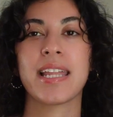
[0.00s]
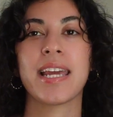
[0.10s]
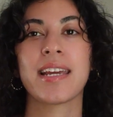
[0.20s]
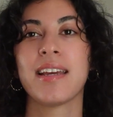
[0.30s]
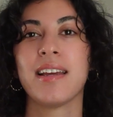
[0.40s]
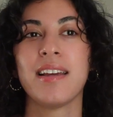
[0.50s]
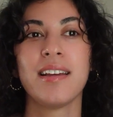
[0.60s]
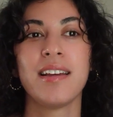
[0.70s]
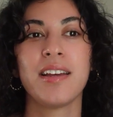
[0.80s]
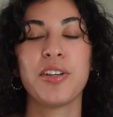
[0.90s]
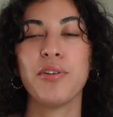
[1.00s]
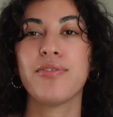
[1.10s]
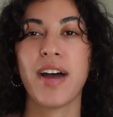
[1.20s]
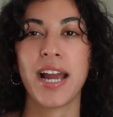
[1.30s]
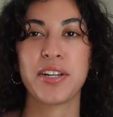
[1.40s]
Like you'll
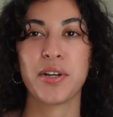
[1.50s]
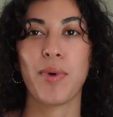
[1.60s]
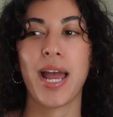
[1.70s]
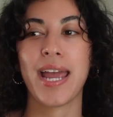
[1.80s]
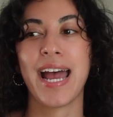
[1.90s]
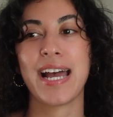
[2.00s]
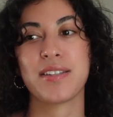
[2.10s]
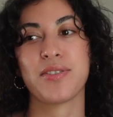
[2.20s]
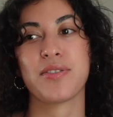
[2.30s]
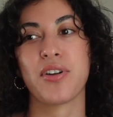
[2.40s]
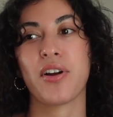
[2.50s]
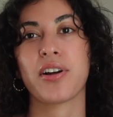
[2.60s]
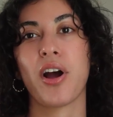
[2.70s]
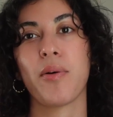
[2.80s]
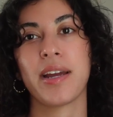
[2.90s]
find your way as you start
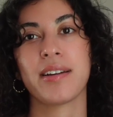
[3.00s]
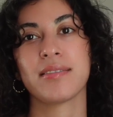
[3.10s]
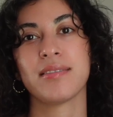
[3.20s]
going,